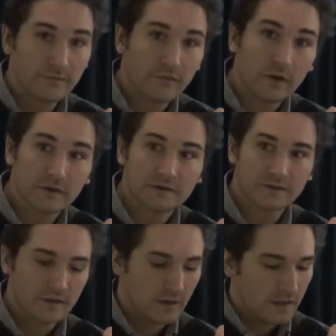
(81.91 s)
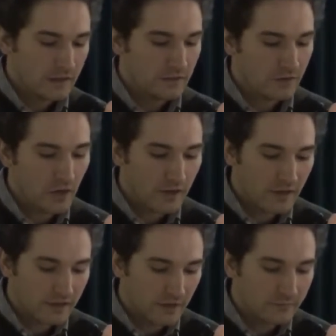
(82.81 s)
First, you cannot
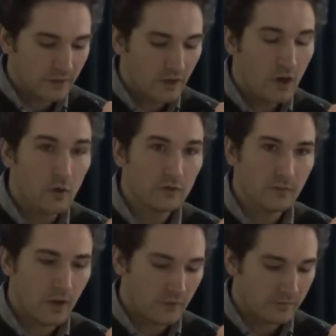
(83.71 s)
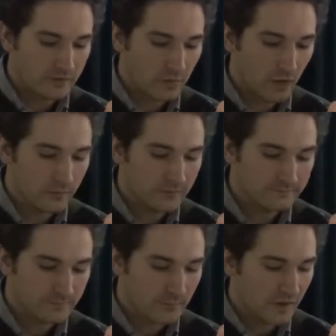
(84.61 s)
let government own the poverty problem